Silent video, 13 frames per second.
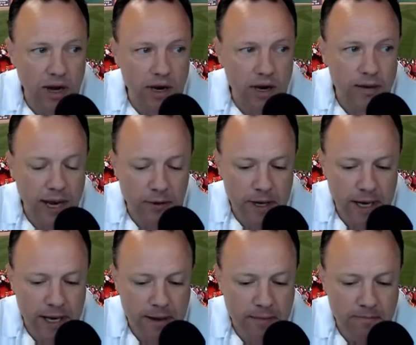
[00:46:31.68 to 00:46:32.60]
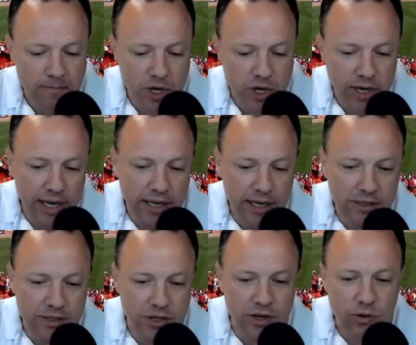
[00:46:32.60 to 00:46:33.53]
about um, your
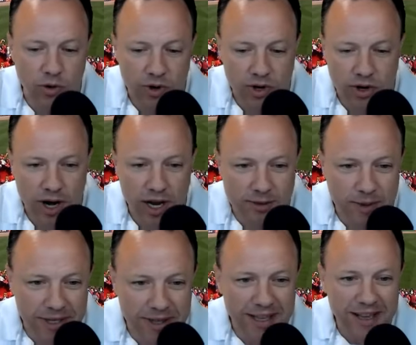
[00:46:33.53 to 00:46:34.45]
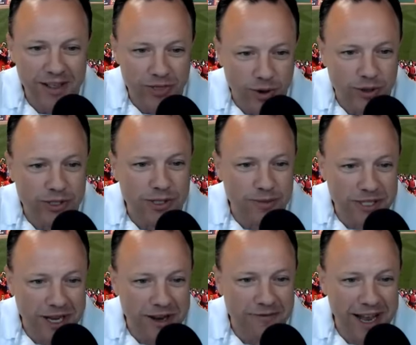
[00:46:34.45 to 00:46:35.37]
kids or your, your husband throw some
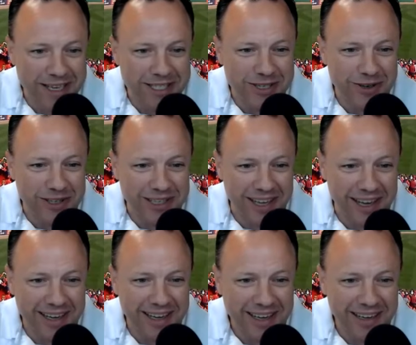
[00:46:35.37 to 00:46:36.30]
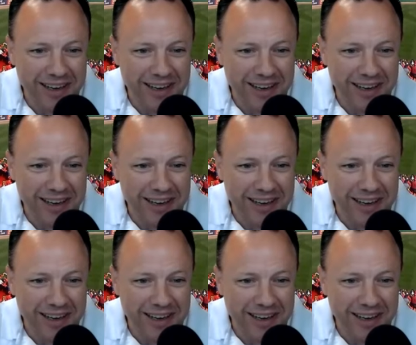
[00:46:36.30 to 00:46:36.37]
stuff at you and you're like,